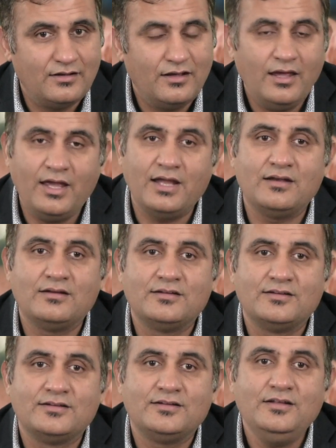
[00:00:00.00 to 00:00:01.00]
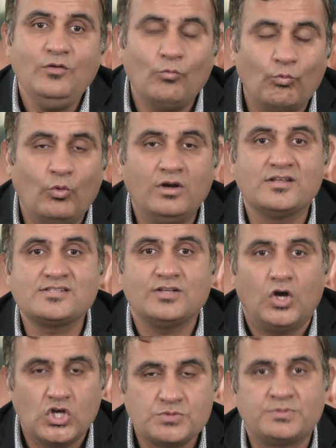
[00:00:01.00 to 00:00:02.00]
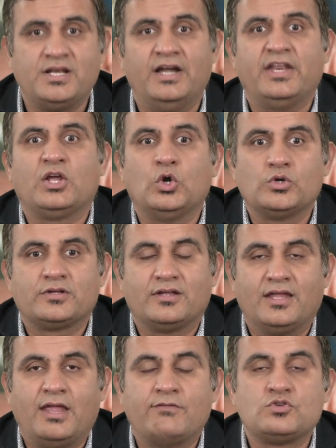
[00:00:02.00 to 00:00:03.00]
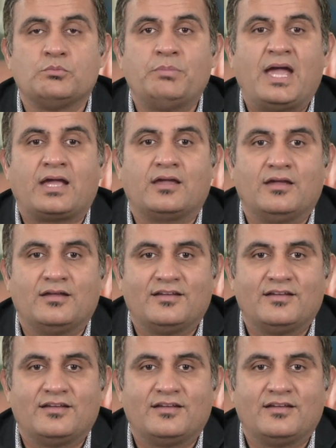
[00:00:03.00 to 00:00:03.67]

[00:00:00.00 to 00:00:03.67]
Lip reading: And what does hospitality gives you back